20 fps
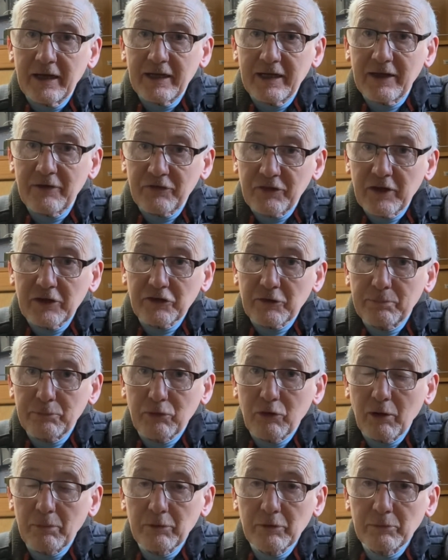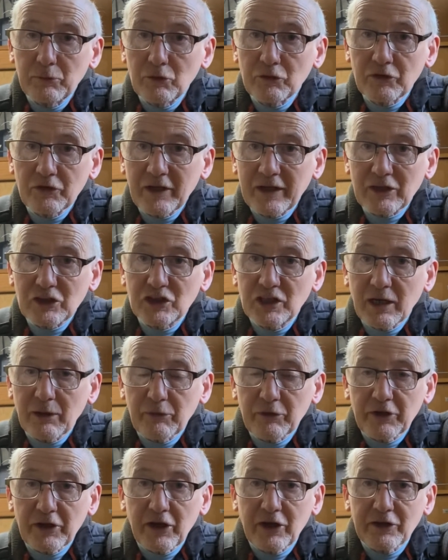if there's a problem under that shower
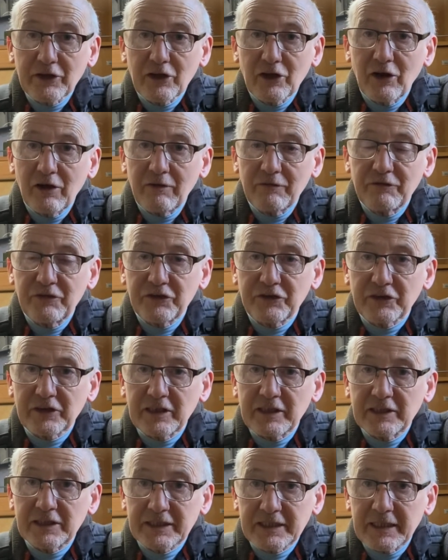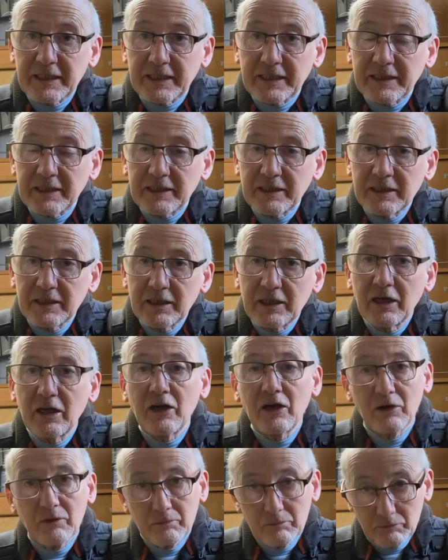that I can't physically see,
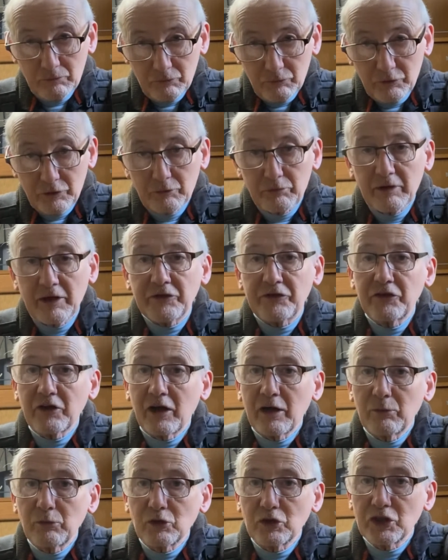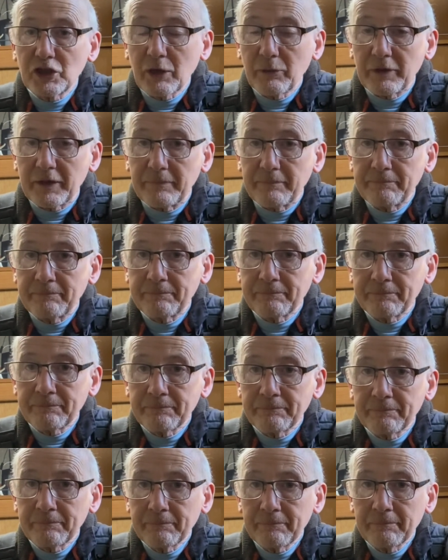the red dye will show it,
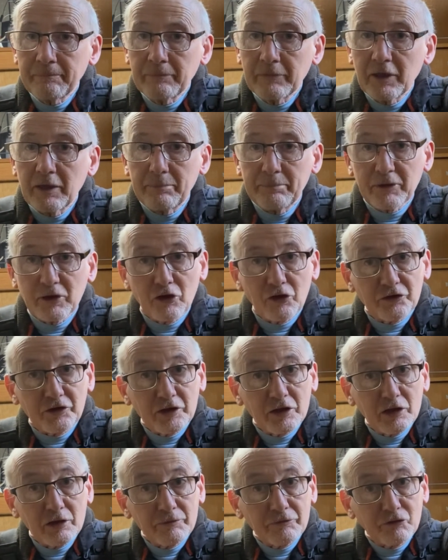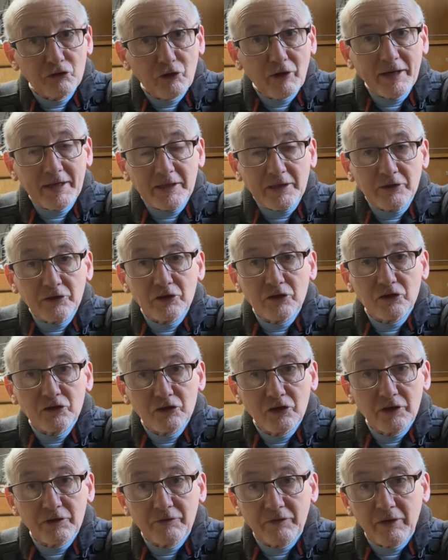because it'll have drained
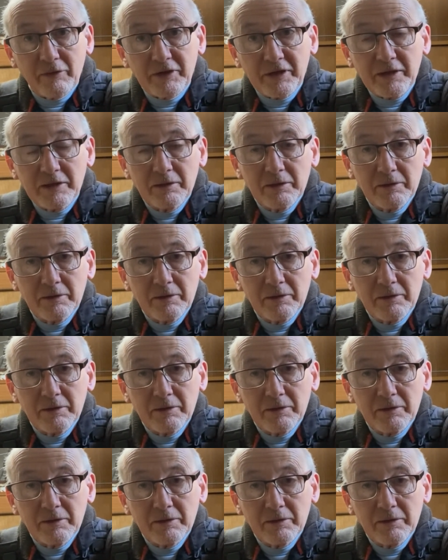to the very